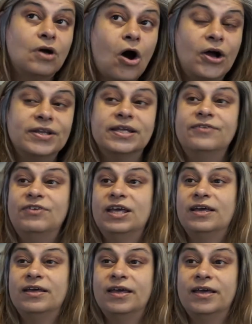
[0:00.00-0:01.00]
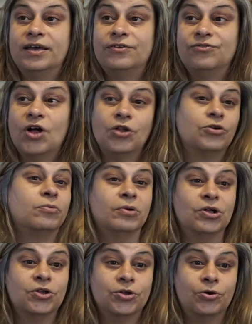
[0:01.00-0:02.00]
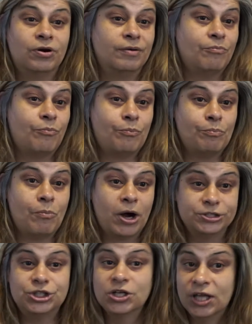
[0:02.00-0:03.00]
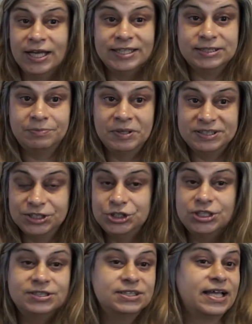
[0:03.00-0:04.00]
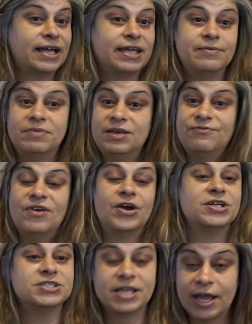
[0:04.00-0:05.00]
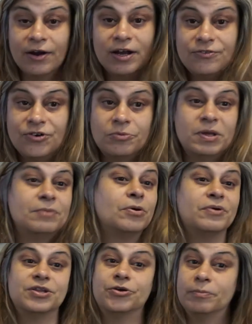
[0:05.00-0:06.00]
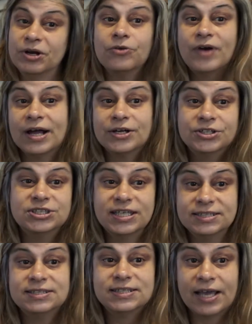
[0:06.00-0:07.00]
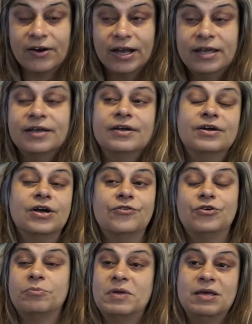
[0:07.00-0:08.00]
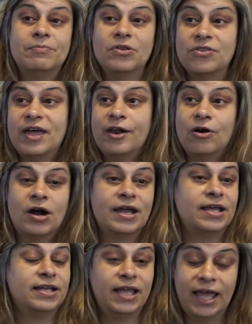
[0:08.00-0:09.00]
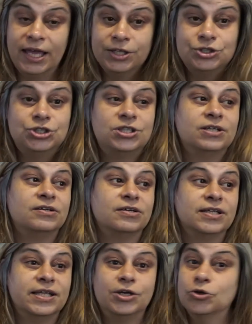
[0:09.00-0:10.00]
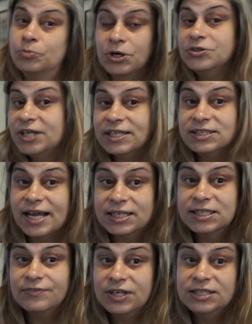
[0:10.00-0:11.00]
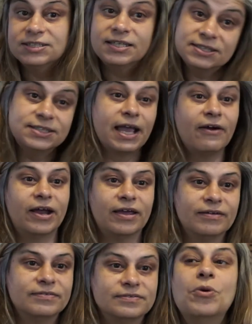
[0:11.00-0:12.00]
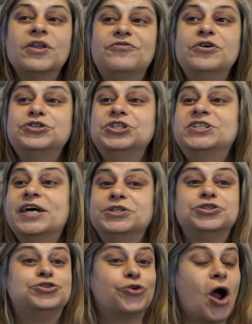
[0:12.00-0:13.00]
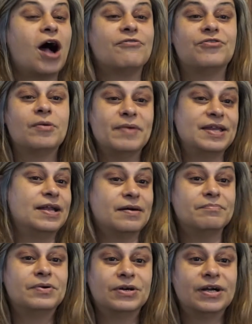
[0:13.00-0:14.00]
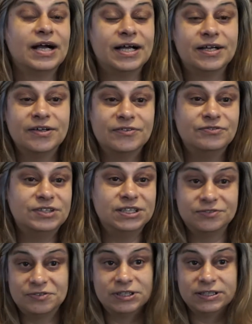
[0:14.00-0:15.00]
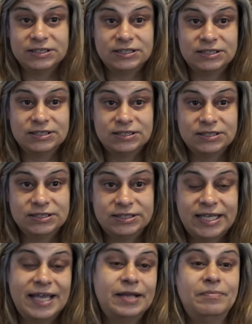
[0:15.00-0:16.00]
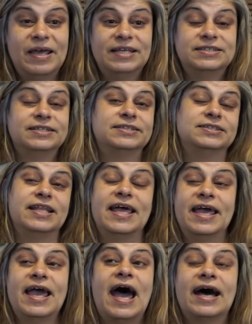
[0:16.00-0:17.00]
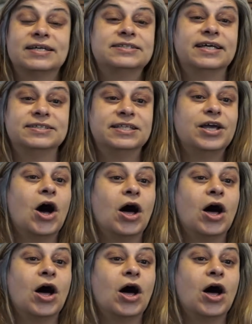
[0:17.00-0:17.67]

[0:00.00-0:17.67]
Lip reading: are living in vulnerable or marginalized positions, that can be very scary. For people with criminal records, it's scary. For people that are engaged in legal protest activities, it's scary. Well, the fusion centers draw from a number of different databases. They access the